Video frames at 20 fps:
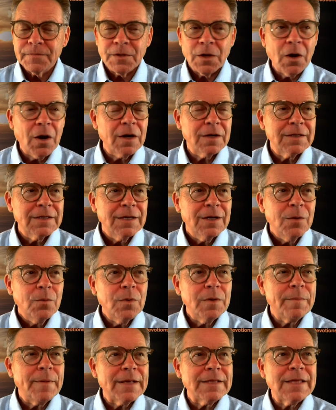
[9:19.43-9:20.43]
Or
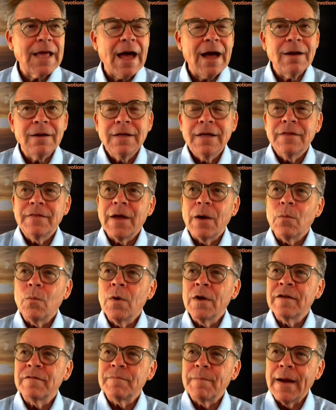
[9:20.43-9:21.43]
what about that
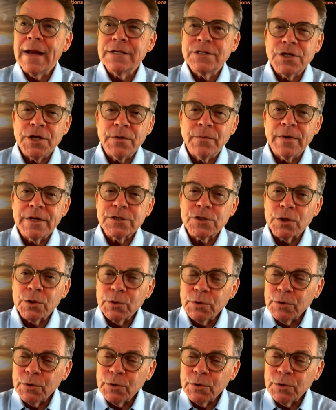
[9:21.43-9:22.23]
one of my generation?